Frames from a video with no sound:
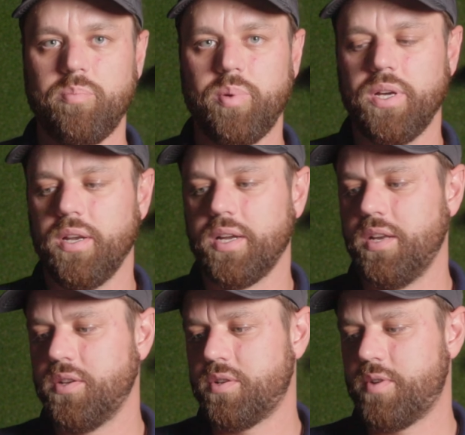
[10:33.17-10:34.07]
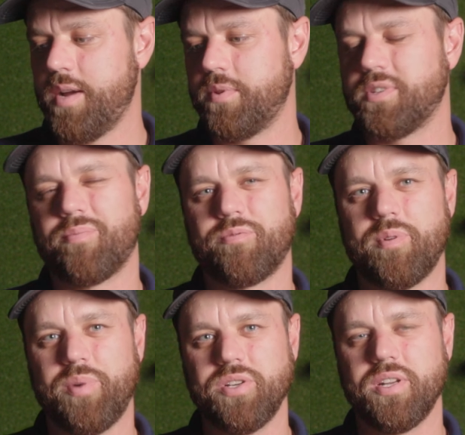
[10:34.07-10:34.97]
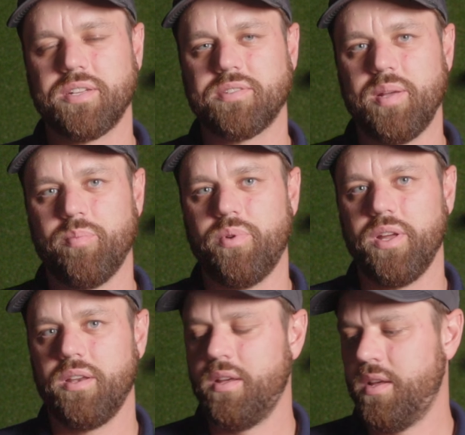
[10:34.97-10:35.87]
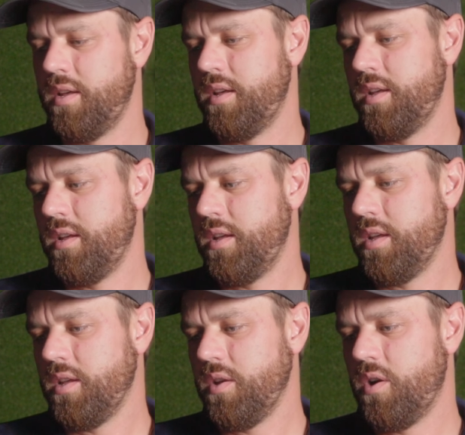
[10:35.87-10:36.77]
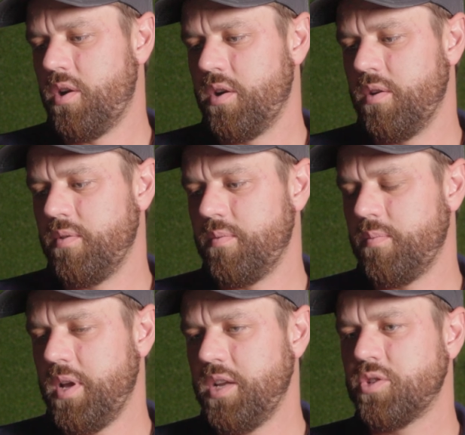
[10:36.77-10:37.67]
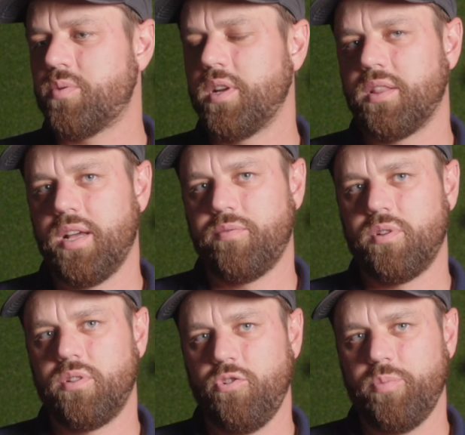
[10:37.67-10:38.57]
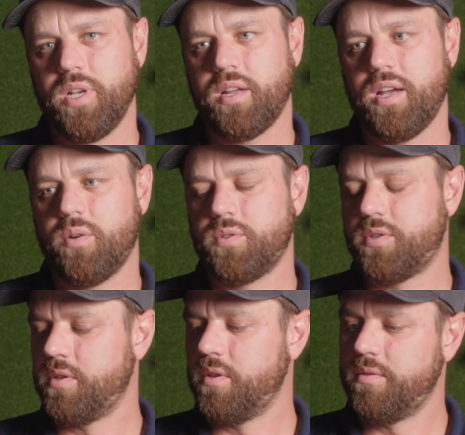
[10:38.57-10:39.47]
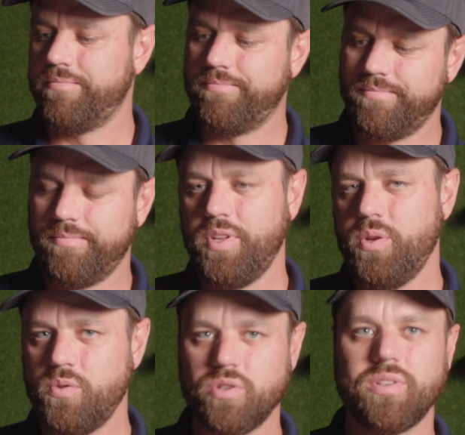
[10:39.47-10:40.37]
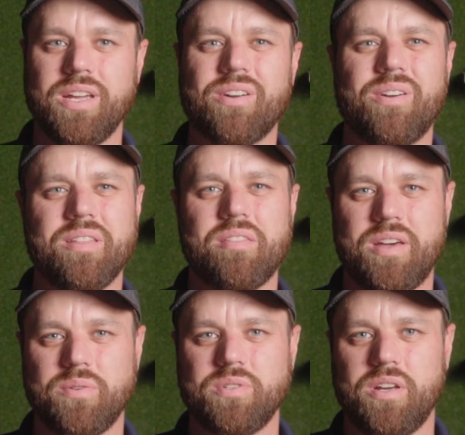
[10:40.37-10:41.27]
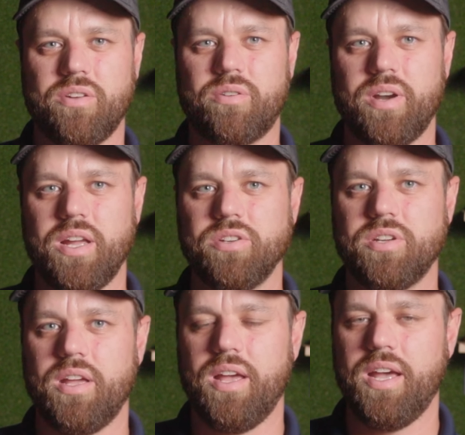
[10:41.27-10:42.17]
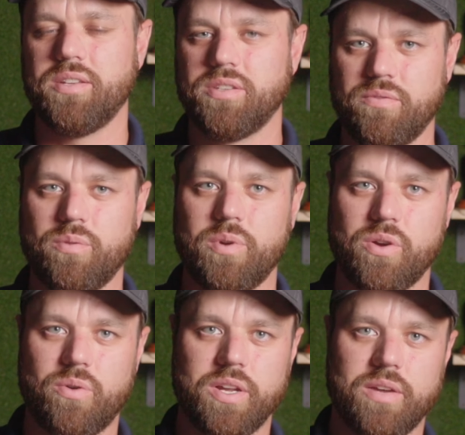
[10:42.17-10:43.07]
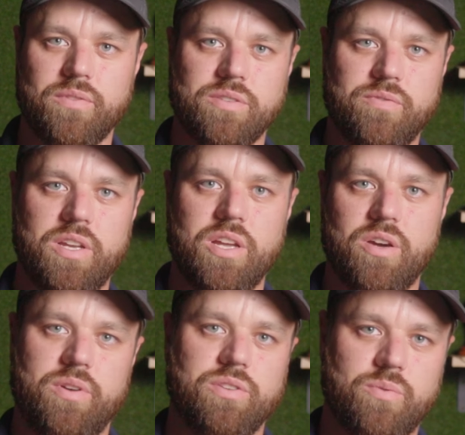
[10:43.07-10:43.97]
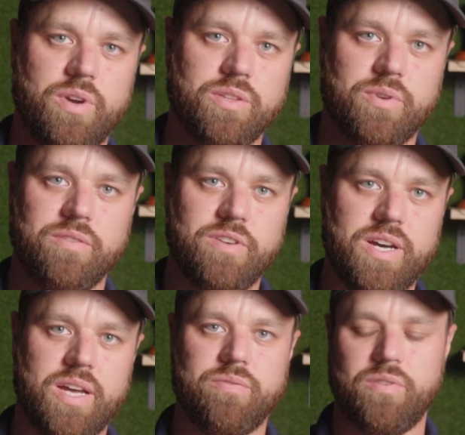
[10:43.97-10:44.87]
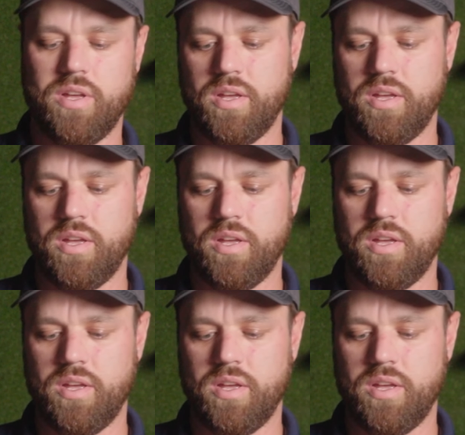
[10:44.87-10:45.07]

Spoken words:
But again, just to wrap this up from a budgeting standpoint, your entry-level lumen counts usually are in the $1,000 range as of the recording of this video in 2025.